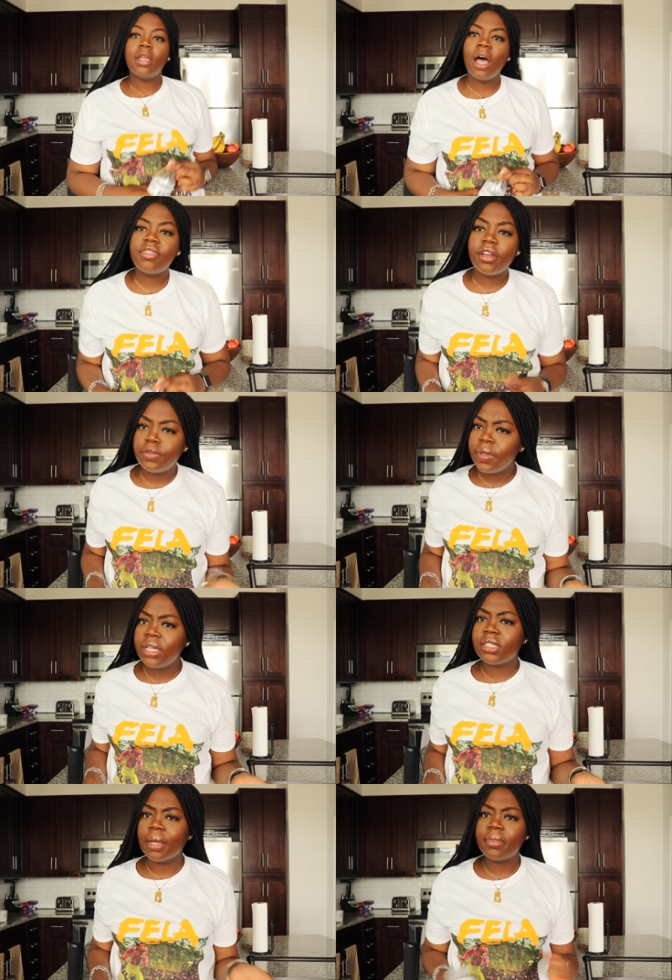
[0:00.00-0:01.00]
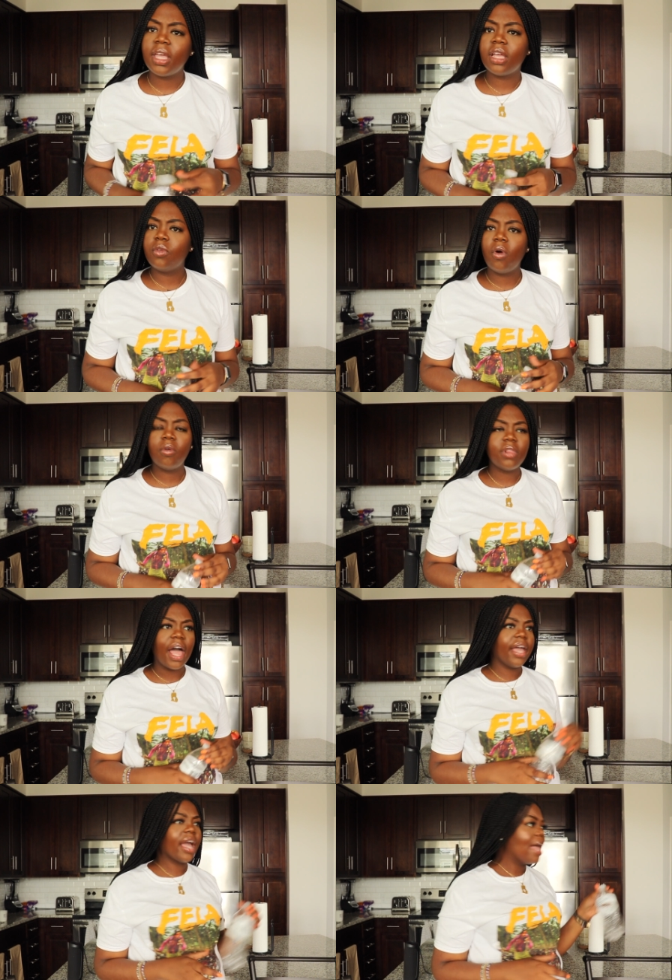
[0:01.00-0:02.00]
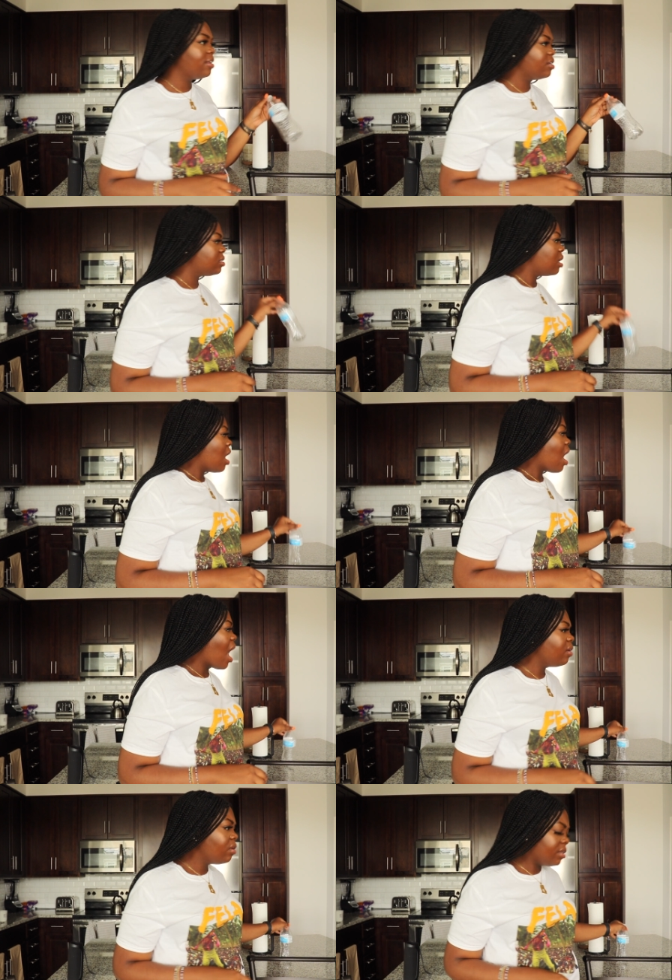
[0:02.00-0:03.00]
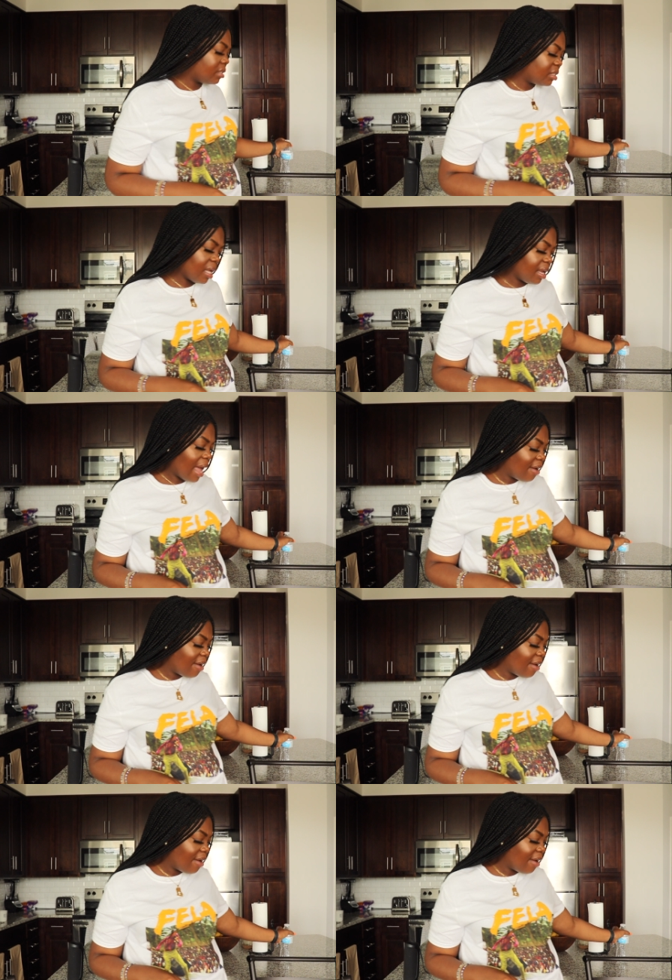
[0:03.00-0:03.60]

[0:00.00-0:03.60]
No, there's really something no. Like, I just, I don't understand.